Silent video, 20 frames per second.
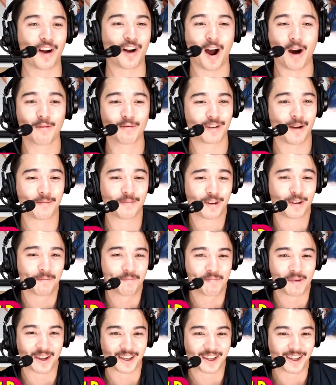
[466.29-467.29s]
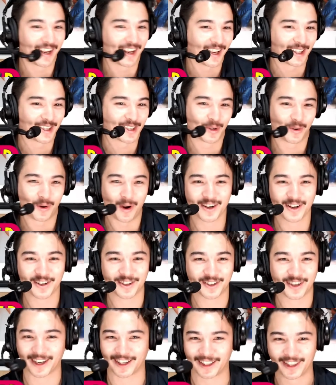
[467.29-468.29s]
I was I'm just a big kid, so I
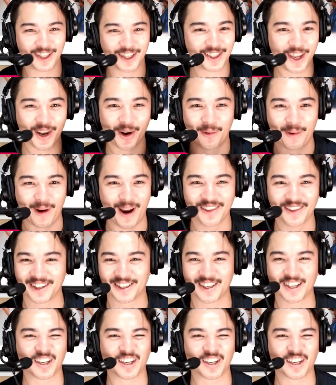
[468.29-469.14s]
just like let's get around this.